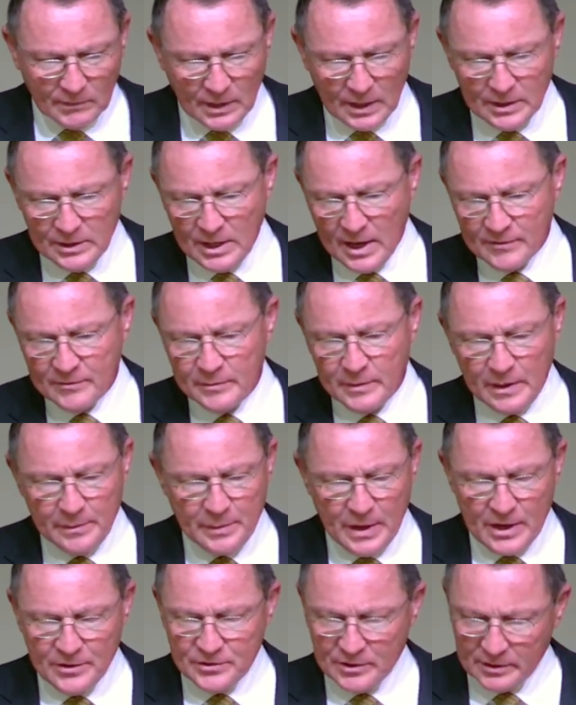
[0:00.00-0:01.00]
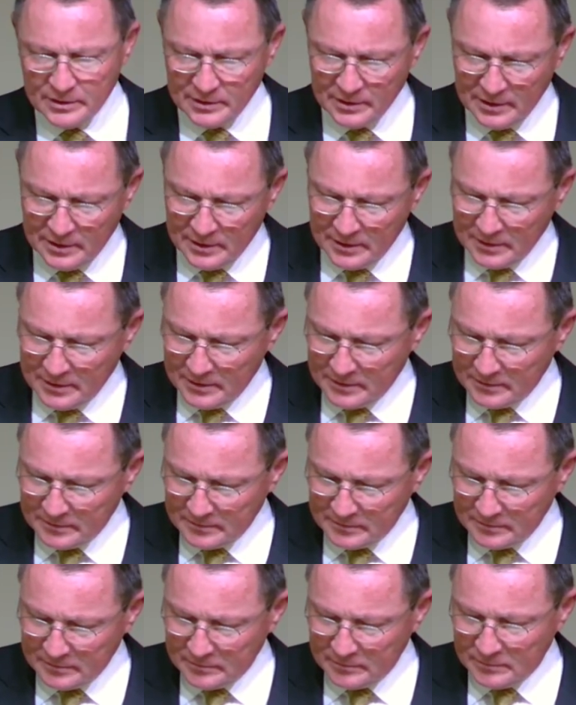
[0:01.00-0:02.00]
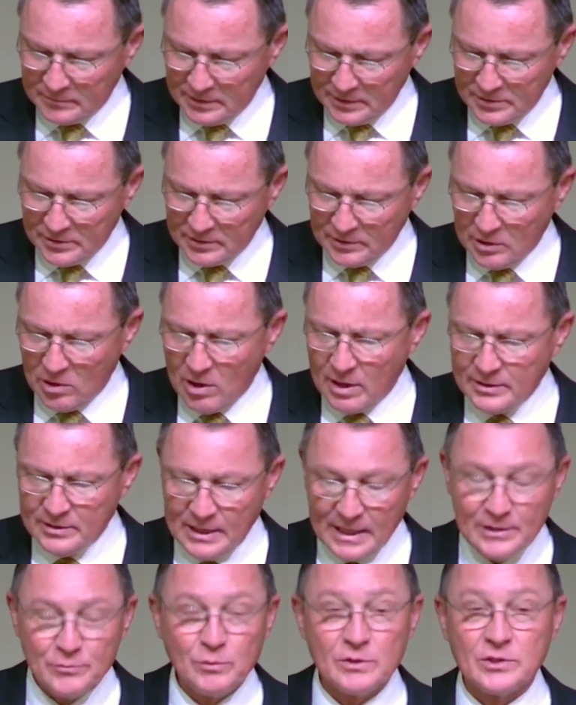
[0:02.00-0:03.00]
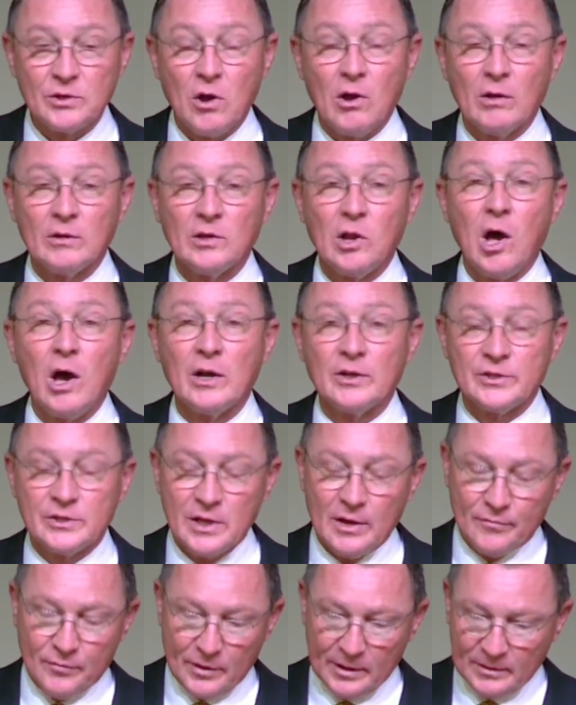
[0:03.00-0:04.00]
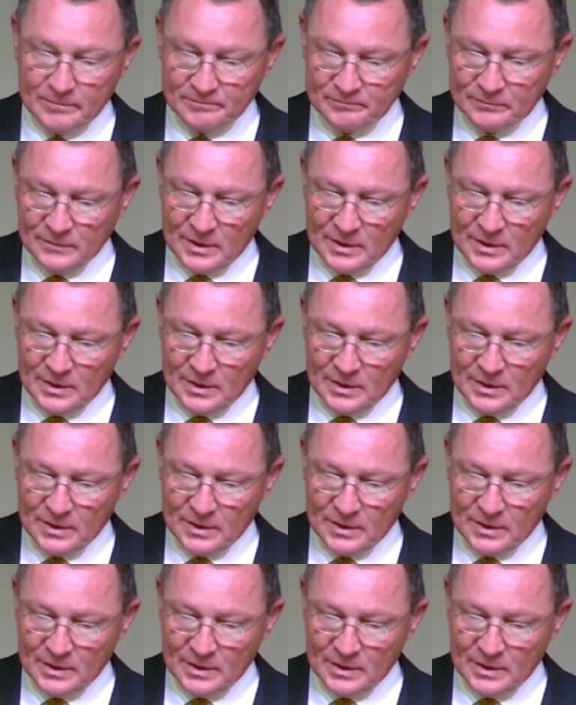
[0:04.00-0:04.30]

And you have to be patient. Listen, God, that's what's called long suffering.